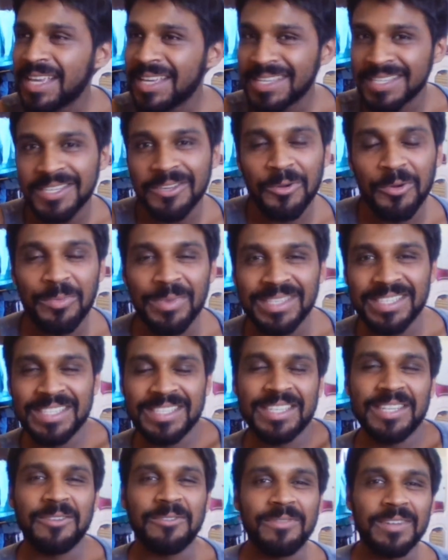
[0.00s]
so you won't miss a
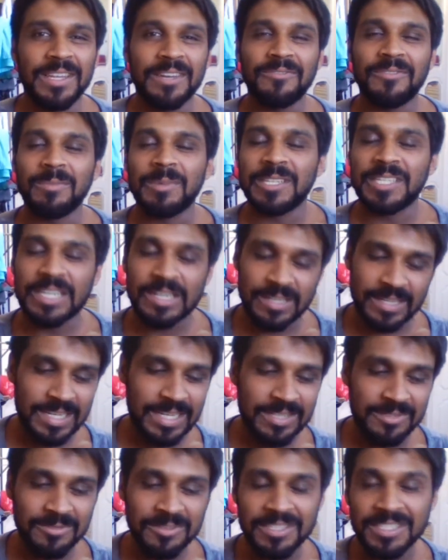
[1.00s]
single video from my channel,
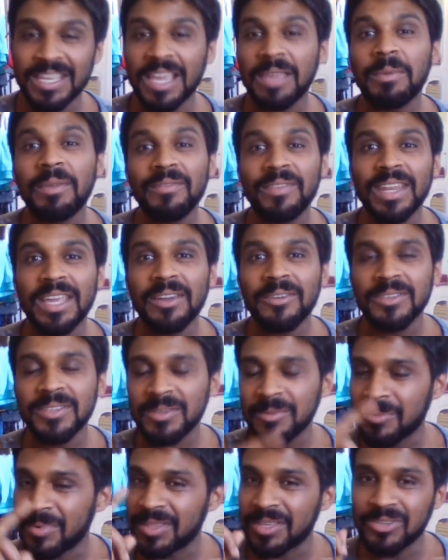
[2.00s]
guys, whether it's gaming videos,
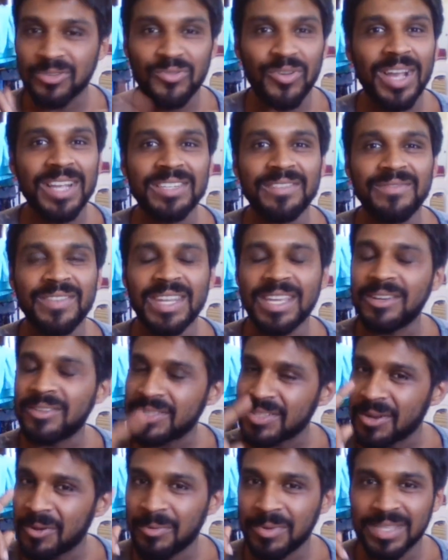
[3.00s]
whether it's reaction
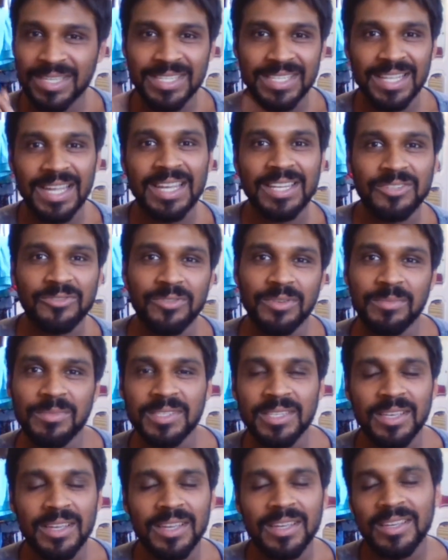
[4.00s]
videos, or whether it's live streams.